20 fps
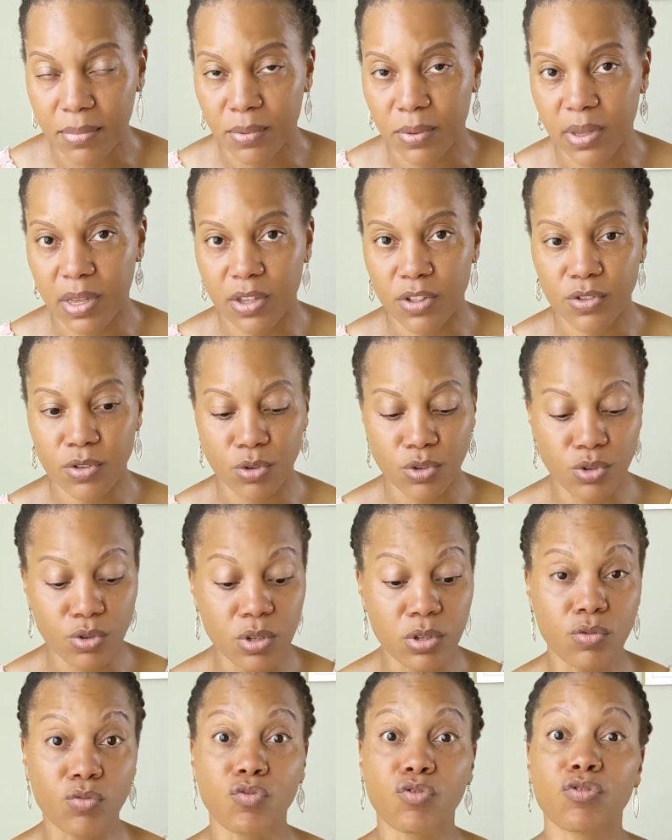Okay, so you
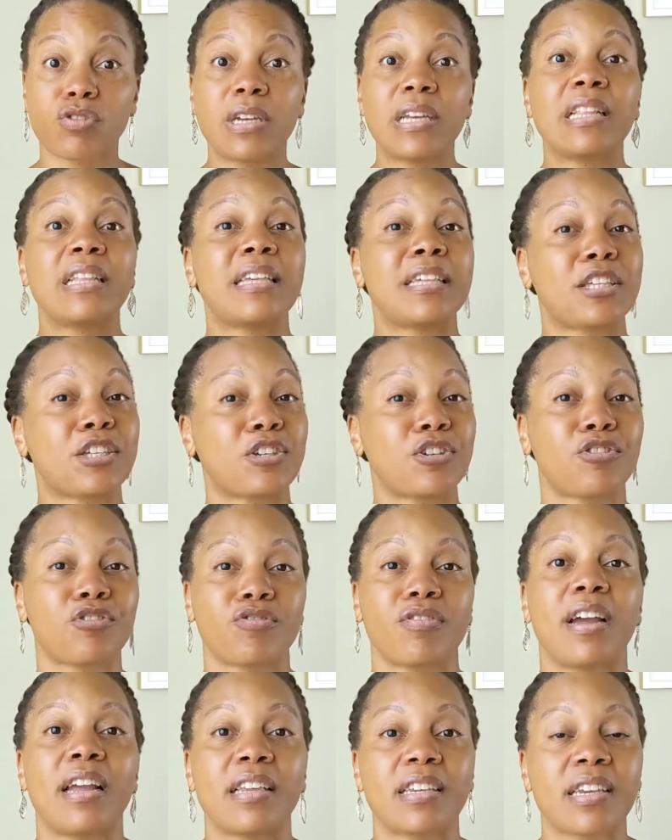can really
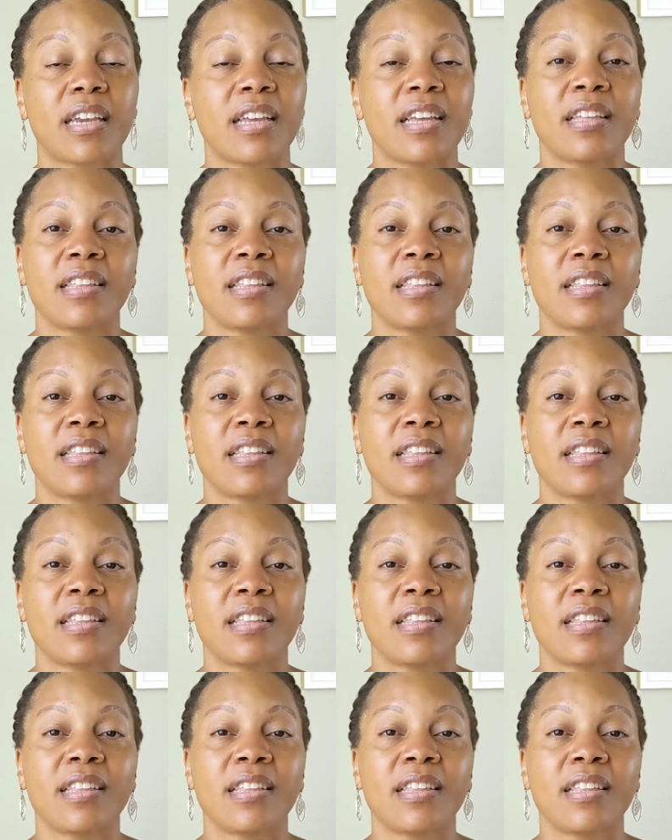stretch